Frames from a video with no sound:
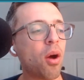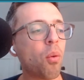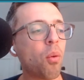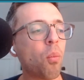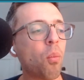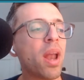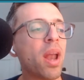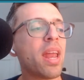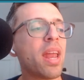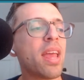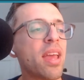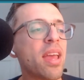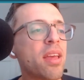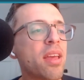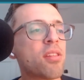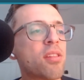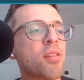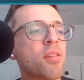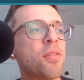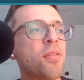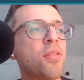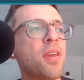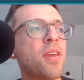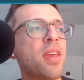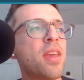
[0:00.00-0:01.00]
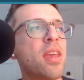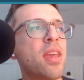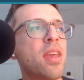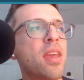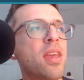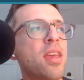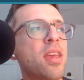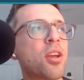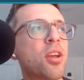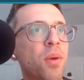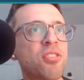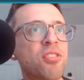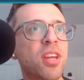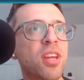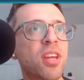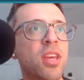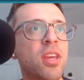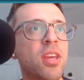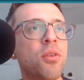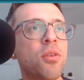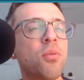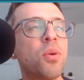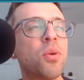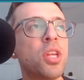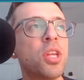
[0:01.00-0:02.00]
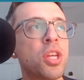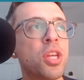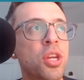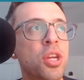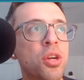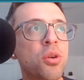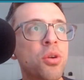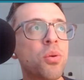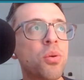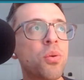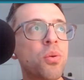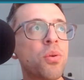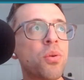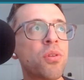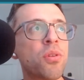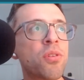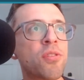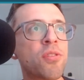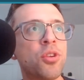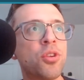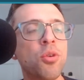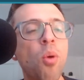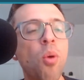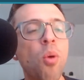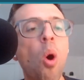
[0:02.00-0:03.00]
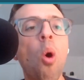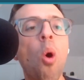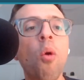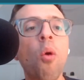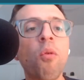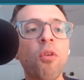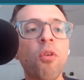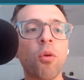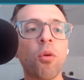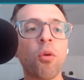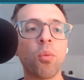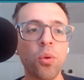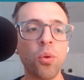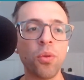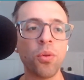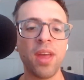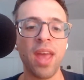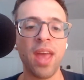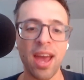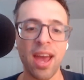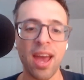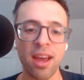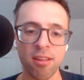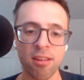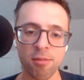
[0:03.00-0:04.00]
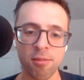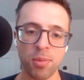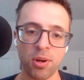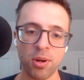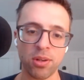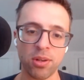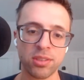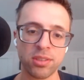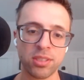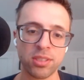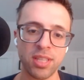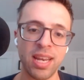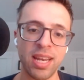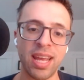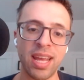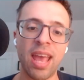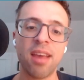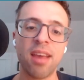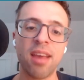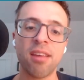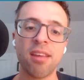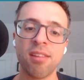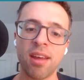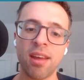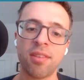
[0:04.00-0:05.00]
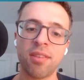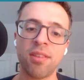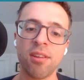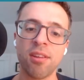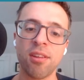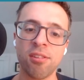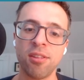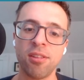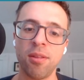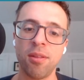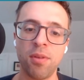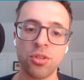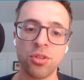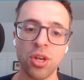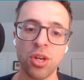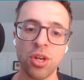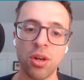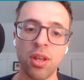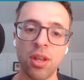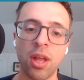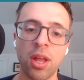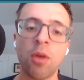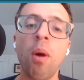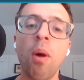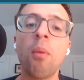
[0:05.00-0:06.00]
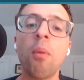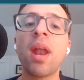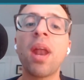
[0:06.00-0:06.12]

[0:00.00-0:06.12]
what is the heuristic you would use to overrule the experts in a case like this in the future?